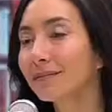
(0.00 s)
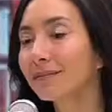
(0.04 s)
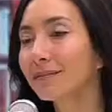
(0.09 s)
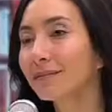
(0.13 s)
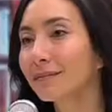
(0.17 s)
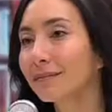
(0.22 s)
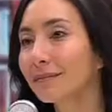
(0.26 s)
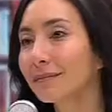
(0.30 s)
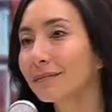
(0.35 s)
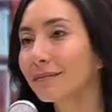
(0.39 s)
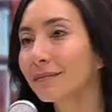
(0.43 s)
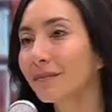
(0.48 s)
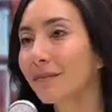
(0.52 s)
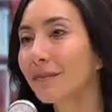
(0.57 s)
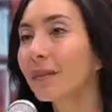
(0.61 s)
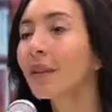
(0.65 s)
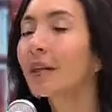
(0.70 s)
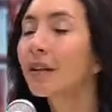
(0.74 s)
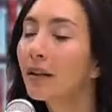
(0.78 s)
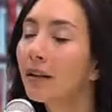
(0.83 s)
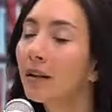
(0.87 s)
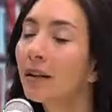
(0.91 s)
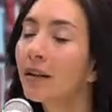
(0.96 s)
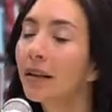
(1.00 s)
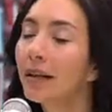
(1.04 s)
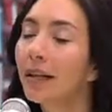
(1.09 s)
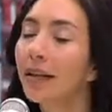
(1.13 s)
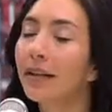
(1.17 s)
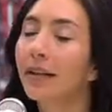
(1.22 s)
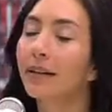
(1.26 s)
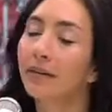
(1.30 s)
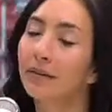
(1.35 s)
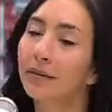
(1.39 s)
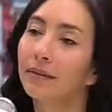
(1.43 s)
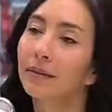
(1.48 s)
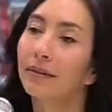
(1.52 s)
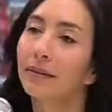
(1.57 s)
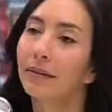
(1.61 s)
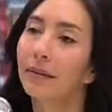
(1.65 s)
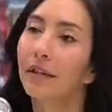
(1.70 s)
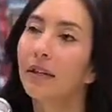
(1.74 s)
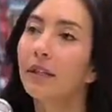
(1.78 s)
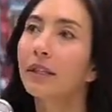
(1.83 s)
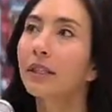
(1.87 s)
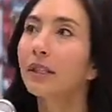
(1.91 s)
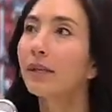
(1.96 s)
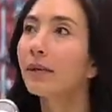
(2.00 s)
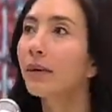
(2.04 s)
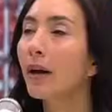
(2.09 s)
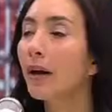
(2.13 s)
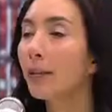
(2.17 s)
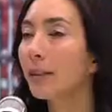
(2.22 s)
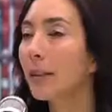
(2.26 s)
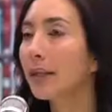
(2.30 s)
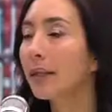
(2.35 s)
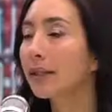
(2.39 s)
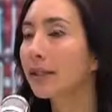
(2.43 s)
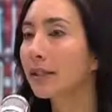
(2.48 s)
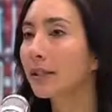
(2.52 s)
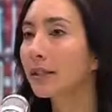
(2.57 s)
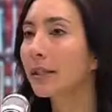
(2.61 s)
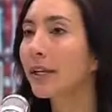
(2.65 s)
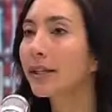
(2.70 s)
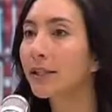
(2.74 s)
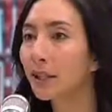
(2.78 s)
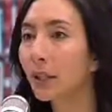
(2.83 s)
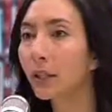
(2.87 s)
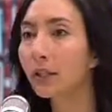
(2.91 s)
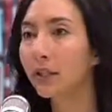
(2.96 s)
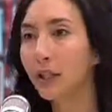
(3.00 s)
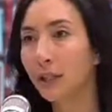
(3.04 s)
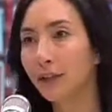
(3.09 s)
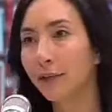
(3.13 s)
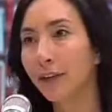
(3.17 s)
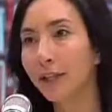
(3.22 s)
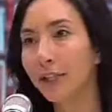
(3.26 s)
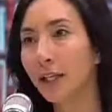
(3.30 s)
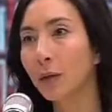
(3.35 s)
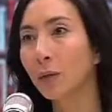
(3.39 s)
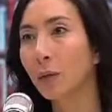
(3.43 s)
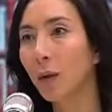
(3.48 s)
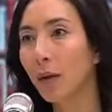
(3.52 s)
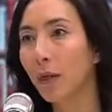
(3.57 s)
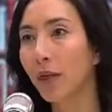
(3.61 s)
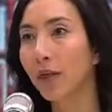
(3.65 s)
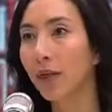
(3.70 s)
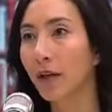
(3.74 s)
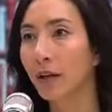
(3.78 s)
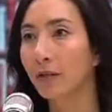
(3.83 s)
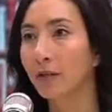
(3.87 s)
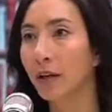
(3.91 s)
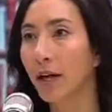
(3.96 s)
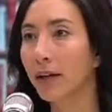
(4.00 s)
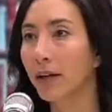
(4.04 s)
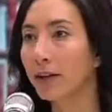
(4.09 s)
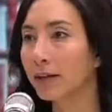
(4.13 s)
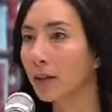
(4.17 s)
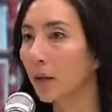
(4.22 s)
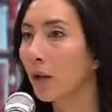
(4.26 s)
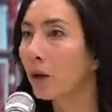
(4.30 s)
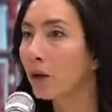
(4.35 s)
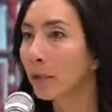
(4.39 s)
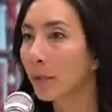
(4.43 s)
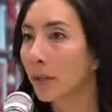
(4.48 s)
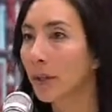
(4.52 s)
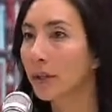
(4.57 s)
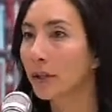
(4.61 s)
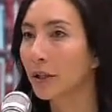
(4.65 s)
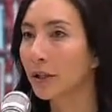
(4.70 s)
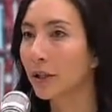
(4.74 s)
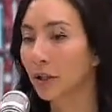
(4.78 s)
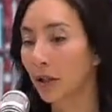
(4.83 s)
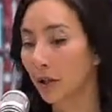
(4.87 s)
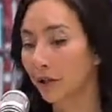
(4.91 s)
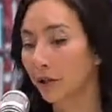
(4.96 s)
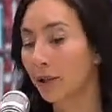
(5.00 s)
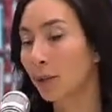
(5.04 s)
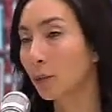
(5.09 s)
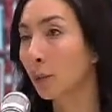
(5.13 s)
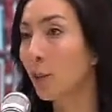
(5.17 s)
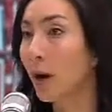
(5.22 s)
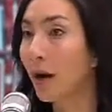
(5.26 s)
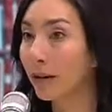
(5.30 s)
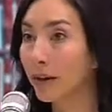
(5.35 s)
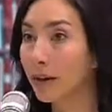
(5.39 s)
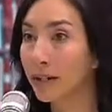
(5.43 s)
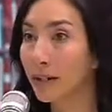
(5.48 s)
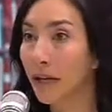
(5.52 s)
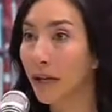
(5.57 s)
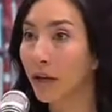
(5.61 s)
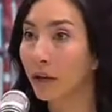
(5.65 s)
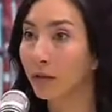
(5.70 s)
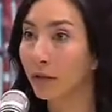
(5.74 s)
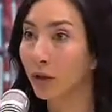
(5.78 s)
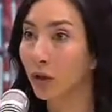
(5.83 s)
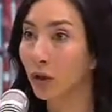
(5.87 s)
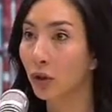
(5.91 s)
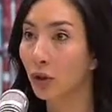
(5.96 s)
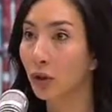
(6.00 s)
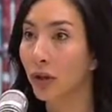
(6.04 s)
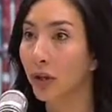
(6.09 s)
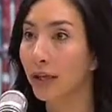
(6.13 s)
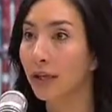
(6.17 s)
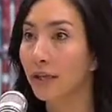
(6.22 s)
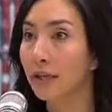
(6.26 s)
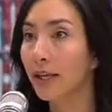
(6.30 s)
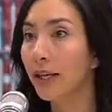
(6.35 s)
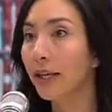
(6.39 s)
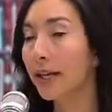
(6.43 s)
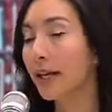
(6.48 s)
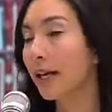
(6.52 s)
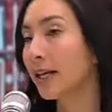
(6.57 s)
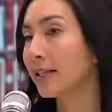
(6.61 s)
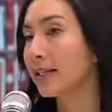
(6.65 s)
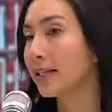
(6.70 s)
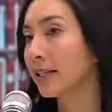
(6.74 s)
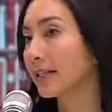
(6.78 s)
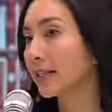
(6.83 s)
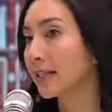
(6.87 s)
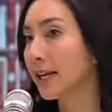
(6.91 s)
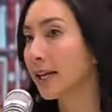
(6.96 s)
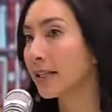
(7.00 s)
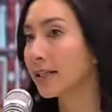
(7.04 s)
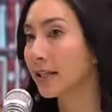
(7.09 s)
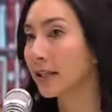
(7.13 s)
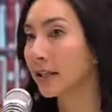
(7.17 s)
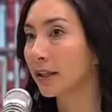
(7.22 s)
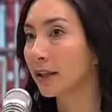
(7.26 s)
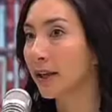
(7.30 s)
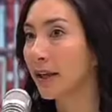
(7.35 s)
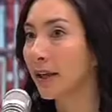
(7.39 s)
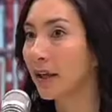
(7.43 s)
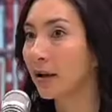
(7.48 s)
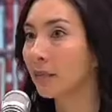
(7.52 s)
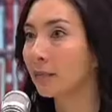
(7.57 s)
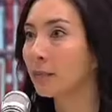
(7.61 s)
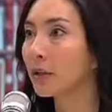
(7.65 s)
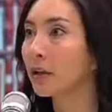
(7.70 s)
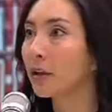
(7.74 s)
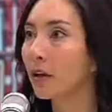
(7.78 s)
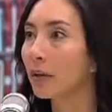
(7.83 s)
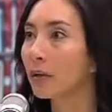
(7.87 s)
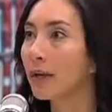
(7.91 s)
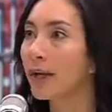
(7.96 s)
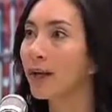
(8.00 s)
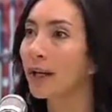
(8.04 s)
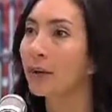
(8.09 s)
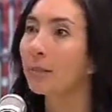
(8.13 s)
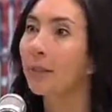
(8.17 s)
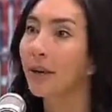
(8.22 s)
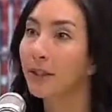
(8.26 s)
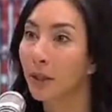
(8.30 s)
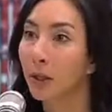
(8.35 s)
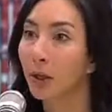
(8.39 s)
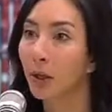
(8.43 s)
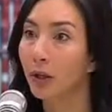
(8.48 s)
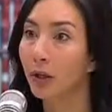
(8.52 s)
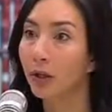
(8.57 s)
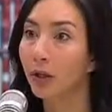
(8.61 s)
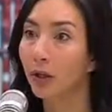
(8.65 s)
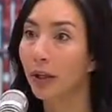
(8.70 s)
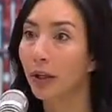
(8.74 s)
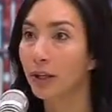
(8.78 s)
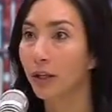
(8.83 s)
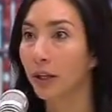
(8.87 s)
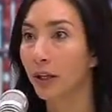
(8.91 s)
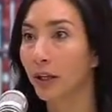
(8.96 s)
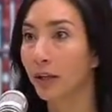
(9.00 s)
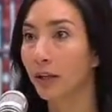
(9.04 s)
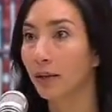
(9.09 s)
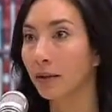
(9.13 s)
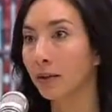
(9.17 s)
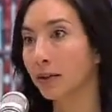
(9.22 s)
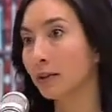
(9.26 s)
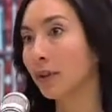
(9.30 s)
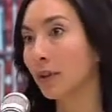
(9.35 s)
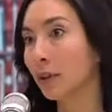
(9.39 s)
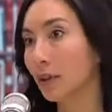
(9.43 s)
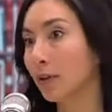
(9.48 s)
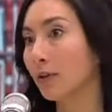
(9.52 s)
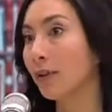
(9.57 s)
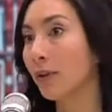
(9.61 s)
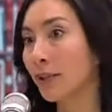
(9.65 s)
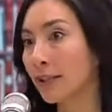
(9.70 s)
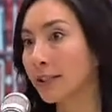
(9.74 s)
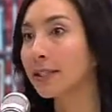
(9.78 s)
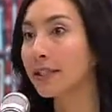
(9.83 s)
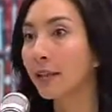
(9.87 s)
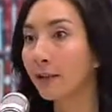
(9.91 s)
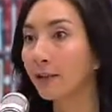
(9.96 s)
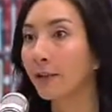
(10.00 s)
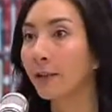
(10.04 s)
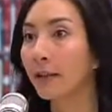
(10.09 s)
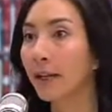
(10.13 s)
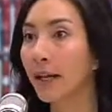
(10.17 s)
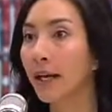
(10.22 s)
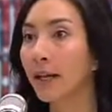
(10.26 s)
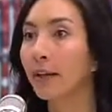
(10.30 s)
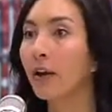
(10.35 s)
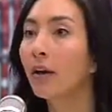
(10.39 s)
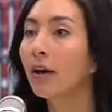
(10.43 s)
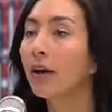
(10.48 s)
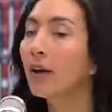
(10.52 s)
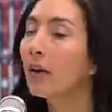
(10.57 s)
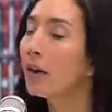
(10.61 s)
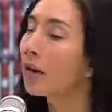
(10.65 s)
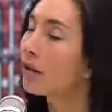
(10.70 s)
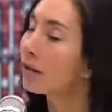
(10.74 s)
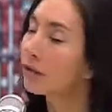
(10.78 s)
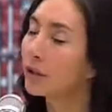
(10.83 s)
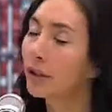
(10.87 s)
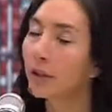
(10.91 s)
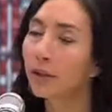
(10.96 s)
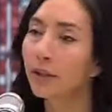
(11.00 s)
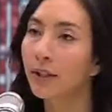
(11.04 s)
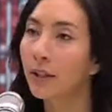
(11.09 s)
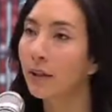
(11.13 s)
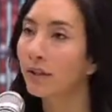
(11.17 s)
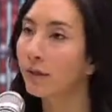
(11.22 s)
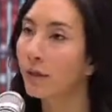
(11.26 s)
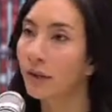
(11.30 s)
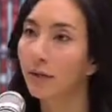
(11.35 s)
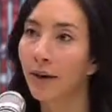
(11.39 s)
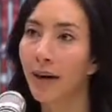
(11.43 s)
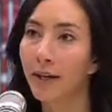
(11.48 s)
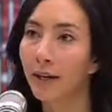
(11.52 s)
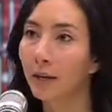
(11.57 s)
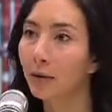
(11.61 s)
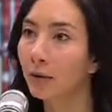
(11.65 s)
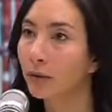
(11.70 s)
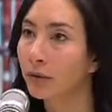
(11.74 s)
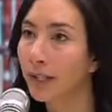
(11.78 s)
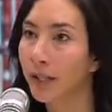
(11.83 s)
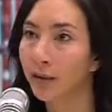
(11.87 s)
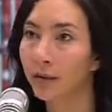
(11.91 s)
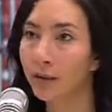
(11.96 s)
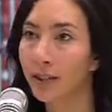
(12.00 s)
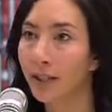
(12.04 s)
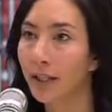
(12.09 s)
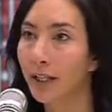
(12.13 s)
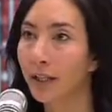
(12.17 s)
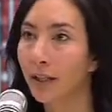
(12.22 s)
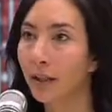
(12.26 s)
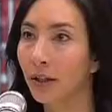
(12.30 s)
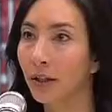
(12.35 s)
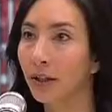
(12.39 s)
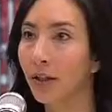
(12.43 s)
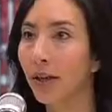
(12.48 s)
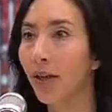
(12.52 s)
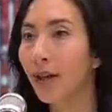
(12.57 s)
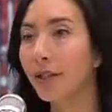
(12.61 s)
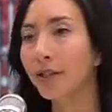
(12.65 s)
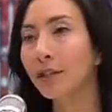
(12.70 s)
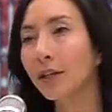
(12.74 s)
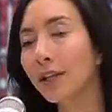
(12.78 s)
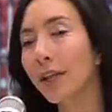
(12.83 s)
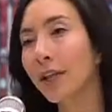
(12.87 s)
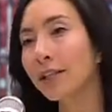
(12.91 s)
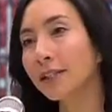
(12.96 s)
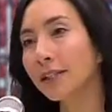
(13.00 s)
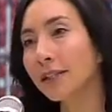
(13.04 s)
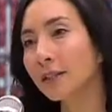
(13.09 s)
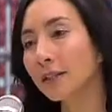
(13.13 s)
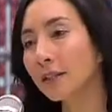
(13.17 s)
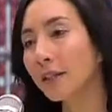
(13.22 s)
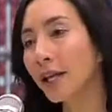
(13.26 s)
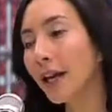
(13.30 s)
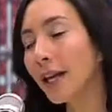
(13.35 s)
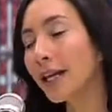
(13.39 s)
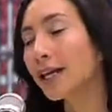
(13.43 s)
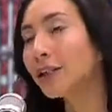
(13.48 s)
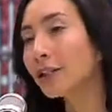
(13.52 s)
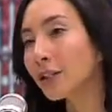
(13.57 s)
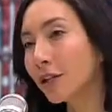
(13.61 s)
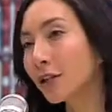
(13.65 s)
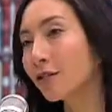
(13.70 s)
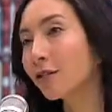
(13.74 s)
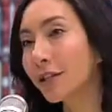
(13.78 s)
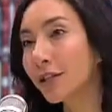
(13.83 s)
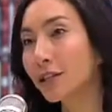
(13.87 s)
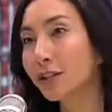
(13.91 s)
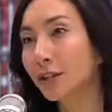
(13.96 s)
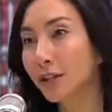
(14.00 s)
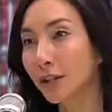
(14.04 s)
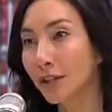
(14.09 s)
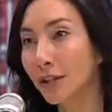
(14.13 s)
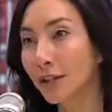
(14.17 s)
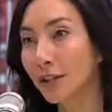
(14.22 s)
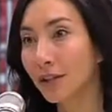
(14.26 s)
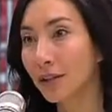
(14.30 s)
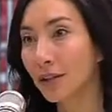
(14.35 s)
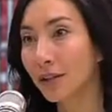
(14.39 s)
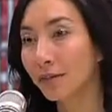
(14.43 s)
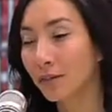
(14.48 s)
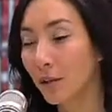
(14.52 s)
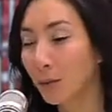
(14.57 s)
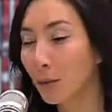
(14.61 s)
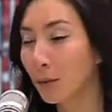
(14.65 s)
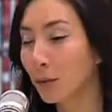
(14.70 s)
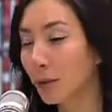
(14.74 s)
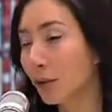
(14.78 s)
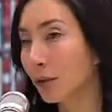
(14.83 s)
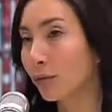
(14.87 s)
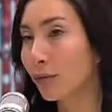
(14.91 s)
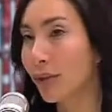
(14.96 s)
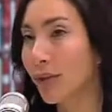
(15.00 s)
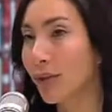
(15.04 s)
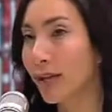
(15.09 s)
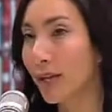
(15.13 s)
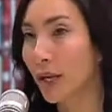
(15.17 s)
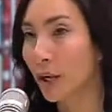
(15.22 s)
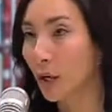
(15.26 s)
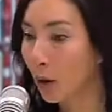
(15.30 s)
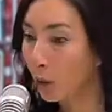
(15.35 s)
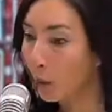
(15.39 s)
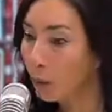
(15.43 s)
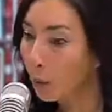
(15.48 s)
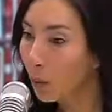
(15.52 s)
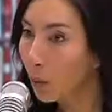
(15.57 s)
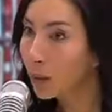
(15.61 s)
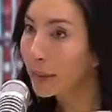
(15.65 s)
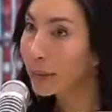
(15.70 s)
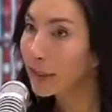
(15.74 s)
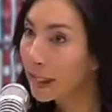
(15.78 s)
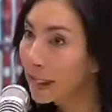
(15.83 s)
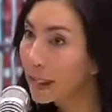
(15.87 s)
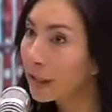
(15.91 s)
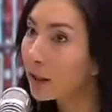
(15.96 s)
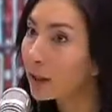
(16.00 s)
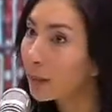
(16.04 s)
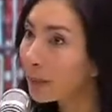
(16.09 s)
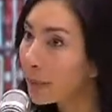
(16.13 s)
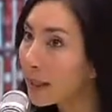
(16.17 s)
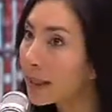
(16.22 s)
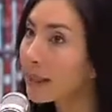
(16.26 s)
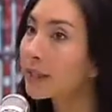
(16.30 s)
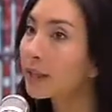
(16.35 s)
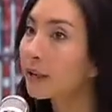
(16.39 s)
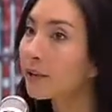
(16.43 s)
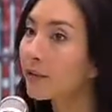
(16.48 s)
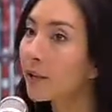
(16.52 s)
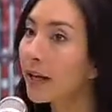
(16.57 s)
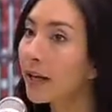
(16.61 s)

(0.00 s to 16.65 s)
you read the scientific reports firsthand. So, I mean, it's not just fixing one thing, right? There's a whole bunch of stuff. It's wear and tear of our joints. It's extending, you know, getting mitochondria to do things differently, reducing free radical degradation. And so there's, each of the research reports you're reading are one little piece of